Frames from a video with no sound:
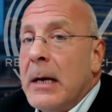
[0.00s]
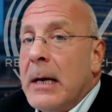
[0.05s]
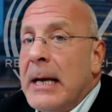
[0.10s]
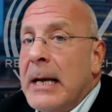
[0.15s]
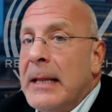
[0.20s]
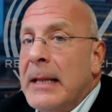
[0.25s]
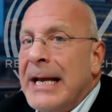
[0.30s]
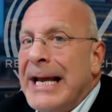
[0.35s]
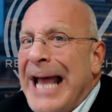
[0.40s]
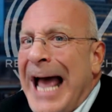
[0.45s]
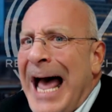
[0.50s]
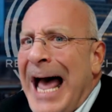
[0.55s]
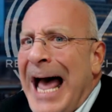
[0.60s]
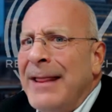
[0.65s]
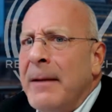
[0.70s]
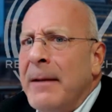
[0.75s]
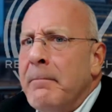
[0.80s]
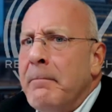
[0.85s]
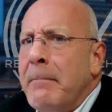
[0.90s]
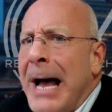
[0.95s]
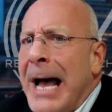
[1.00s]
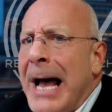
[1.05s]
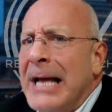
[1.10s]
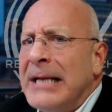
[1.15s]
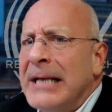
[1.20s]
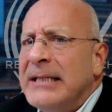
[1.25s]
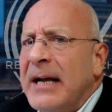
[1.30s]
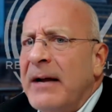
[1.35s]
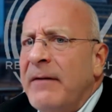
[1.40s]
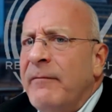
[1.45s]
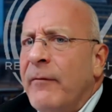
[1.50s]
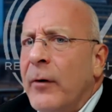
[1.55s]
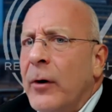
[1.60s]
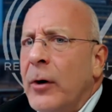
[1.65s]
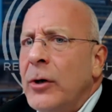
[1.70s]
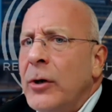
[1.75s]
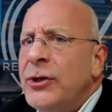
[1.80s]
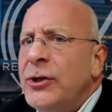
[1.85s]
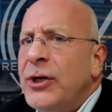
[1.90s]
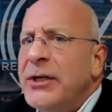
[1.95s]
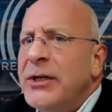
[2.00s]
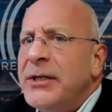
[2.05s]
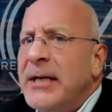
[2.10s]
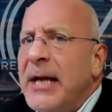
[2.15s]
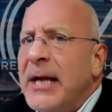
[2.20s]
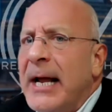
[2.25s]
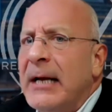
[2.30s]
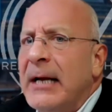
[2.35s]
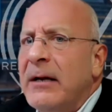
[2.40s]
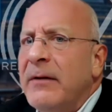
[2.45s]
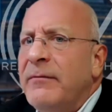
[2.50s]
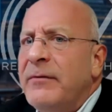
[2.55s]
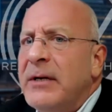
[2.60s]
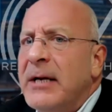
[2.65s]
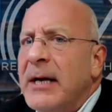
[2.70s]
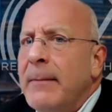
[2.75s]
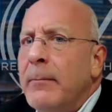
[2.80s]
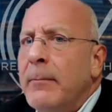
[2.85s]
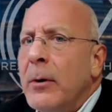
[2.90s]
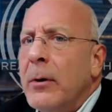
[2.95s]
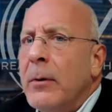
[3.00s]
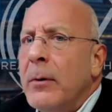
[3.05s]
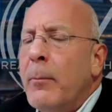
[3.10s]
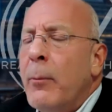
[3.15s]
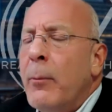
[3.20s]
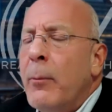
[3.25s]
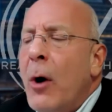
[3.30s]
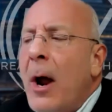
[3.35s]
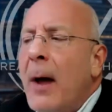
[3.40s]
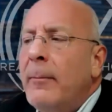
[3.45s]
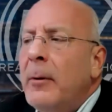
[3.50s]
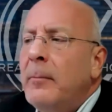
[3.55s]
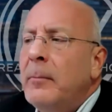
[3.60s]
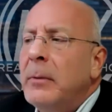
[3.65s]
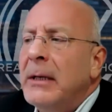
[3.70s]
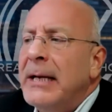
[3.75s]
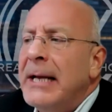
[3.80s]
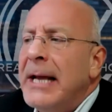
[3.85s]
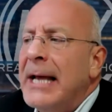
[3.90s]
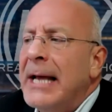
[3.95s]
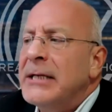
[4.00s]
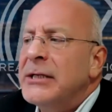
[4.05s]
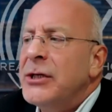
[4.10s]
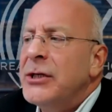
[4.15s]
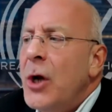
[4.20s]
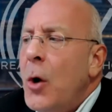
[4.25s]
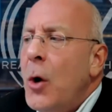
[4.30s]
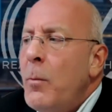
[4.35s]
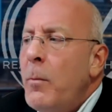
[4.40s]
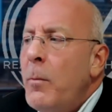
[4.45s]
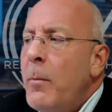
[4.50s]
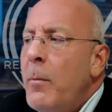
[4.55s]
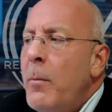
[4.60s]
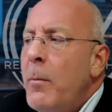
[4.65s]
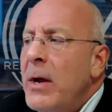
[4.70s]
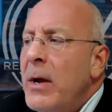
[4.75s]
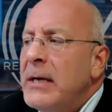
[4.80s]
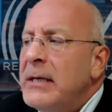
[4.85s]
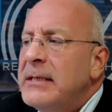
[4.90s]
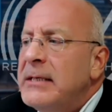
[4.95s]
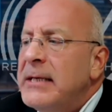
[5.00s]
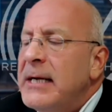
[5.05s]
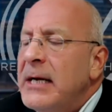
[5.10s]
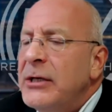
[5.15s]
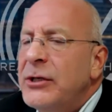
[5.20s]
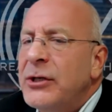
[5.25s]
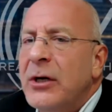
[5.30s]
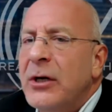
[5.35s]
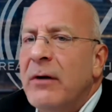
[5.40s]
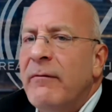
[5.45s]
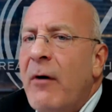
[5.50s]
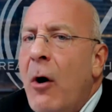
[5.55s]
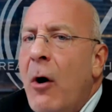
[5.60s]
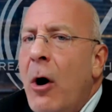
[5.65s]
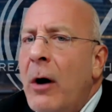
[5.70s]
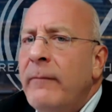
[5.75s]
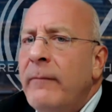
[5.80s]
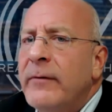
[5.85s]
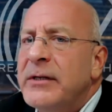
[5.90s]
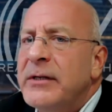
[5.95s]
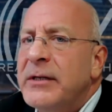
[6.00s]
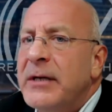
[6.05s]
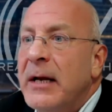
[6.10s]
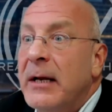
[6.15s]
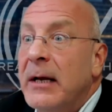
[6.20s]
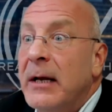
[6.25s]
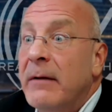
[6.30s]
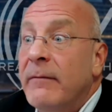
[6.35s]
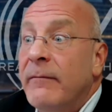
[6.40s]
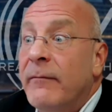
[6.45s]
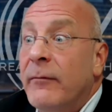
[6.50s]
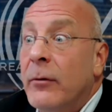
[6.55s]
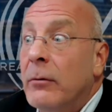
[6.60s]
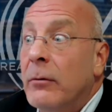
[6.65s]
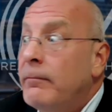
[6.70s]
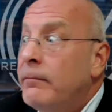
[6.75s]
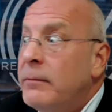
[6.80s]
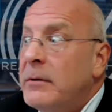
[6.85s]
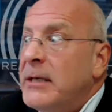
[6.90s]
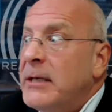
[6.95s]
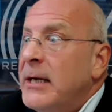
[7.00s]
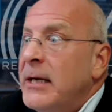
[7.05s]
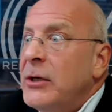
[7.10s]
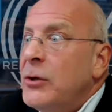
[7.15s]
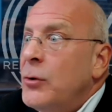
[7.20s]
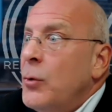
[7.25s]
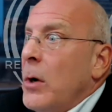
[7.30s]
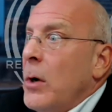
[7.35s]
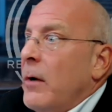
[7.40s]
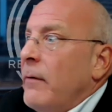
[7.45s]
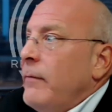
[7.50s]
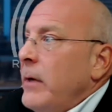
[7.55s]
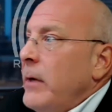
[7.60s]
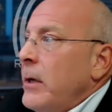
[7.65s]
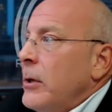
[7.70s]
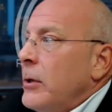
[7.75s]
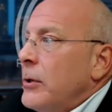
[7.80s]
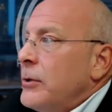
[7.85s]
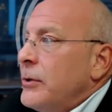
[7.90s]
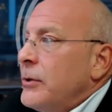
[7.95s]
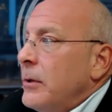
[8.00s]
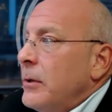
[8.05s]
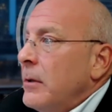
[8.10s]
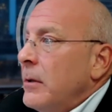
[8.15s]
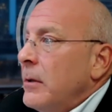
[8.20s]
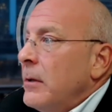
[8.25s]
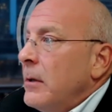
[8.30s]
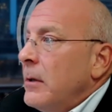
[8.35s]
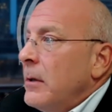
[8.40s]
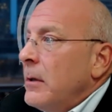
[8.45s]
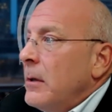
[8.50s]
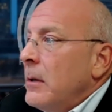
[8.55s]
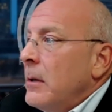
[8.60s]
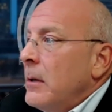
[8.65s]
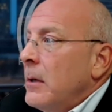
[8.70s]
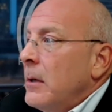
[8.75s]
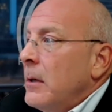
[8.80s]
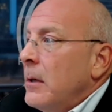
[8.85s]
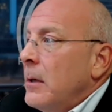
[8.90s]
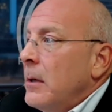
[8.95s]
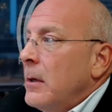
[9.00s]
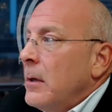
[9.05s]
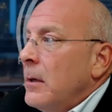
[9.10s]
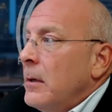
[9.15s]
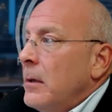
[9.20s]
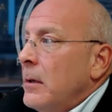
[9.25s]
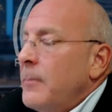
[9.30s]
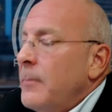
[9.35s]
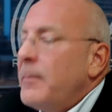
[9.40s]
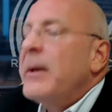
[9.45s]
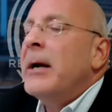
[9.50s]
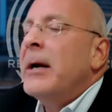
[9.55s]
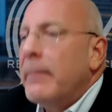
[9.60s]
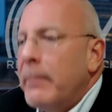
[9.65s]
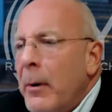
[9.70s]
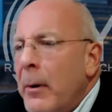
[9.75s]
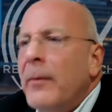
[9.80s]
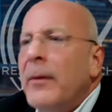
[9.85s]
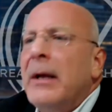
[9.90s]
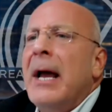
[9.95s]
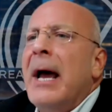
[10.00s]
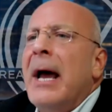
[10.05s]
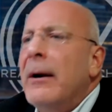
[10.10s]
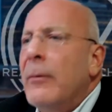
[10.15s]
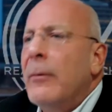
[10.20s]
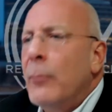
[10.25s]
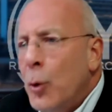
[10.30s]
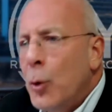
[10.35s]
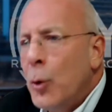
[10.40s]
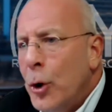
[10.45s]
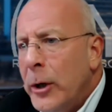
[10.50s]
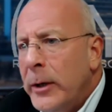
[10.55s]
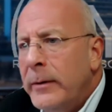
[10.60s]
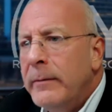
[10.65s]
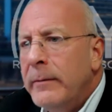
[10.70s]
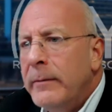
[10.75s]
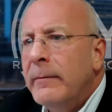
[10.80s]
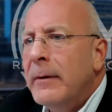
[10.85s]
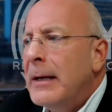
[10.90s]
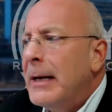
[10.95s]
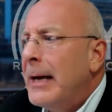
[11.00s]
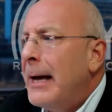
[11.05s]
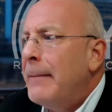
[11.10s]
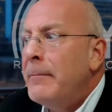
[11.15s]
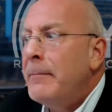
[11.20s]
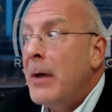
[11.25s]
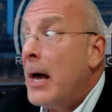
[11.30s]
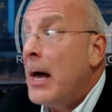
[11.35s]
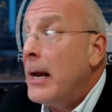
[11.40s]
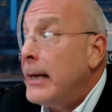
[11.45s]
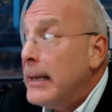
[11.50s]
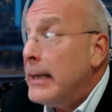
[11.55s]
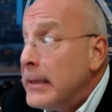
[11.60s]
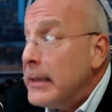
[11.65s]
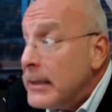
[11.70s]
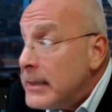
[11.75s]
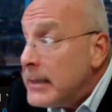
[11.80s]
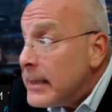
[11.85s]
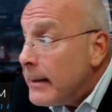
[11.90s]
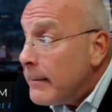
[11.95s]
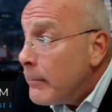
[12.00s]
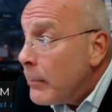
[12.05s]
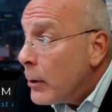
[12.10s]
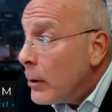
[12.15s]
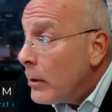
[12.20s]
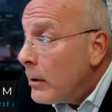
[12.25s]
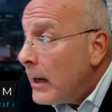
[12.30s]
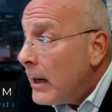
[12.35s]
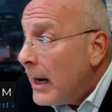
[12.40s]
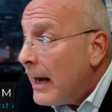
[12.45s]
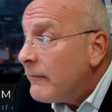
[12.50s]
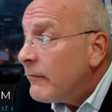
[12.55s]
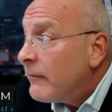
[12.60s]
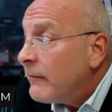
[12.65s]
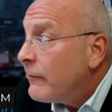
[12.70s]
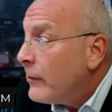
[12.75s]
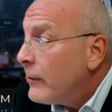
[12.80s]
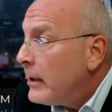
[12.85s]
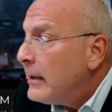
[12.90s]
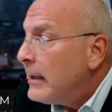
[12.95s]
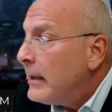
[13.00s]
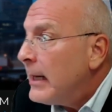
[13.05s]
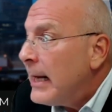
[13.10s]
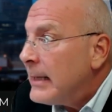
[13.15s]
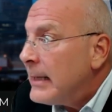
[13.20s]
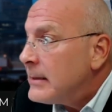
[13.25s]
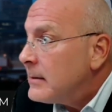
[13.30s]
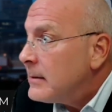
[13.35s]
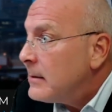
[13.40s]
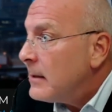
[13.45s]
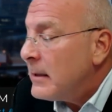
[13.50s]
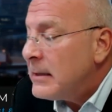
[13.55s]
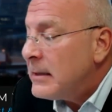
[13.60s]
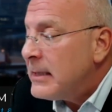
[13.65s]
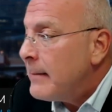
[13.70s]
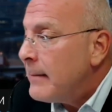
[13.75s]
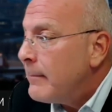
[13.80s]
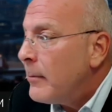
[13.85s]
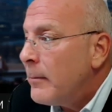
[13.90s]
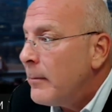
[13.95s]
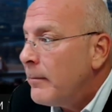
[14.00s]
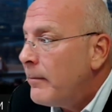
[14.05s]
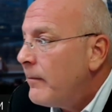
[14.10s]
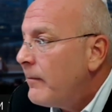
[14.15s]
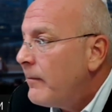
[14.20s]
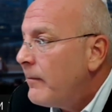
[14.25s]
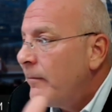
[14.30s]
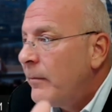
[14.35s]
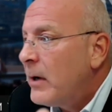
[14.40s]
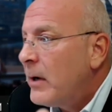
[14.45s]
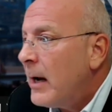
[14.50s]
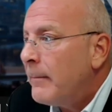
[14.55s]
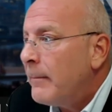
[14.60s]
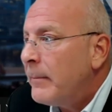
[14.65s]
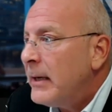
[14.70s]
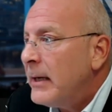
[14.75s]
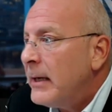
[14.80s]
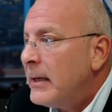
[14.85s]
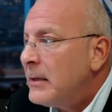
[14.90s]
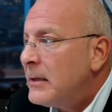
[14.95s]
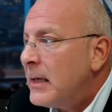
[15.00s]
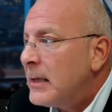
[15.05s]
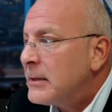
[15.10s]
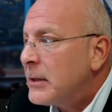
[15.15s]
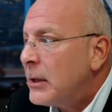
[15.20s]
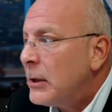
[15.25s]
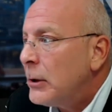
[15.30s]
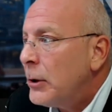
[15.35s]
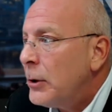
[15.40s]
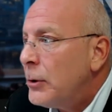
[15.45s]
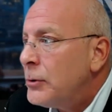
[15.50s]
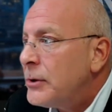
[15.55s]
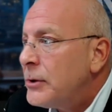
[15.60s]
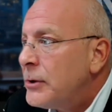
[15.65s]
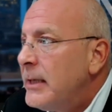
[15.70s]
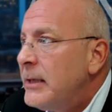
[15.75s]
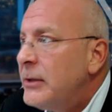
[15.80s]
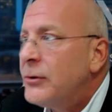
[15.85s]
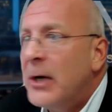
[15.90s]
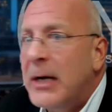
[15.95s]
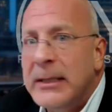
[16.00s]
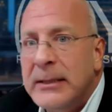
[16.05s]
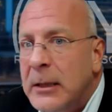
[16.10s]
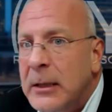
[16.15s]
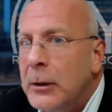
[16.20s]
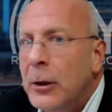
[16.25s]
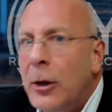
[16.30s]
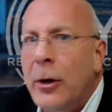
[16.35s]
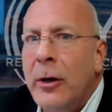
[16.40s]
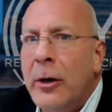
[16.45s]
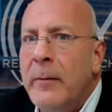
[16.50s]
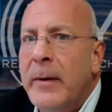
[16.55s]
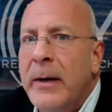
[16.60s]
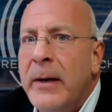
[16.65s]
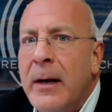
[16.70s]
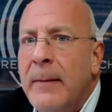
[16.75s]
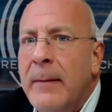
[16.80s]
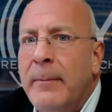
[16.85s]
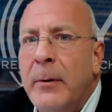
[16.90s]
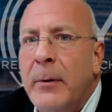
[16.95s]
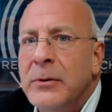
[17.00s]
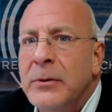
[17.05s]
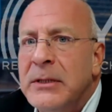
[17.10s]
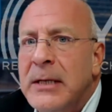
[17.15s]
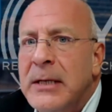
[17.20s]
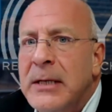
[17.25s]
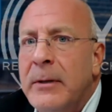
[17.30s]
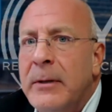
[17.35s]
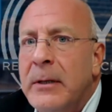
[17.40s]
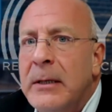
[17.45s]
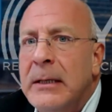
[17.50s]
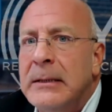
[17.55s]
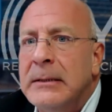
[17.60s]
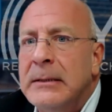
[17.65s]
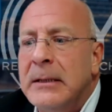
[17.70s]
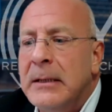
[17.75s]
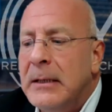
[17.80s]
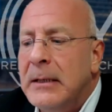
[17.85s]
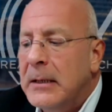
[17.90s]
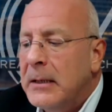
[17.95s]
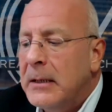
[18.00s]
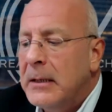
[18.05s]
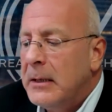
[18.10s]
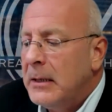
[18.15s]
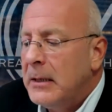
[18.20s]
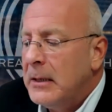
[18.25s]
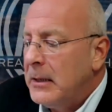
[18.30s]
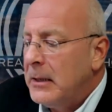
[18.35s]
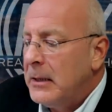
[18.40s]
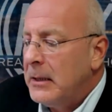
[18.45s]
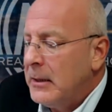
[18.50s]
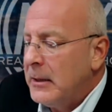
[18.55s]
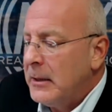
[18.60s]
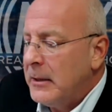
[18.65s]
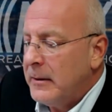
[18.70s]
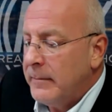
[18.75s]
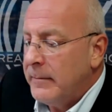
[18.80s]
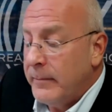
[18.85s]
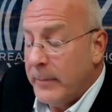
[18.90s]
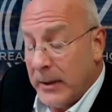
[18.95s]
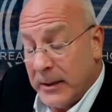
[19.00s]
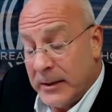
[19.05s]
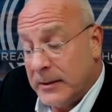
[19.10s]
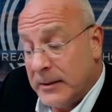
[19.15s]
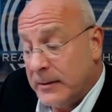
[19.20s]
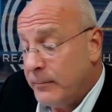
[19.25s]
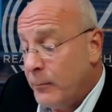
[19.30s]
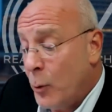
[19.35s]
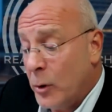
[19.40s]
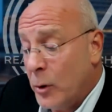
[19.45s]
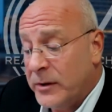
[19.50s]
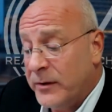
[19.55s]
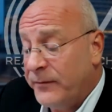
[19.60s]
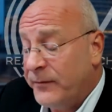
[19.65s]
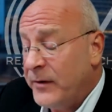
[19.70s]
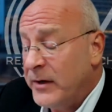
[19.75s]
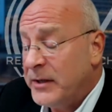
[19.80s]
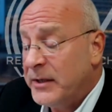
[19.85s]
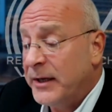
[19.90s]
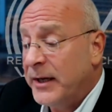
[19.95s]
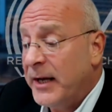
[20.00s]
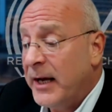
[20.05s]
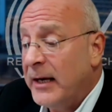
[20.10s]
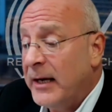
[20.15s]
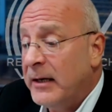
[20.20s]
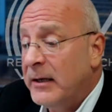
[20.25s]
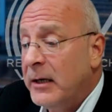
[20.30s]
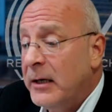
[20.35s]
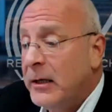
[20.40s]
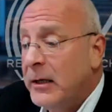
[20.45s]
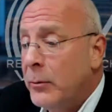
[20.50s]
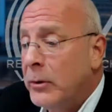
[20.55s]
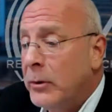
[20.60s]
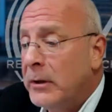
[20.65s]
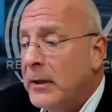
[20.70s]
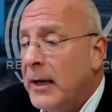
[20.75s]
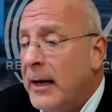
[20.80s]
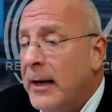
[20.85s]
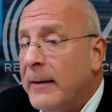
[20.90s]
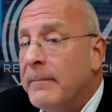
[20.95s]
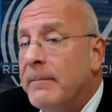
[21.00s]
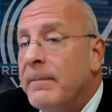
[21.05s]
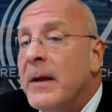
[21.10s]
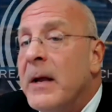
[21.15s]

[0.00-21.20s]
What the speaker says: And the guy that buys a virgin stand of timber probably has no intention of harvesting it for 10, 12 years, depending upon the kind of wood. And I'm not into timber. I have a friend that has a timber company in Tuscaloosa. He tries to learn me up on some of this, but it's more sophisticated than you would think.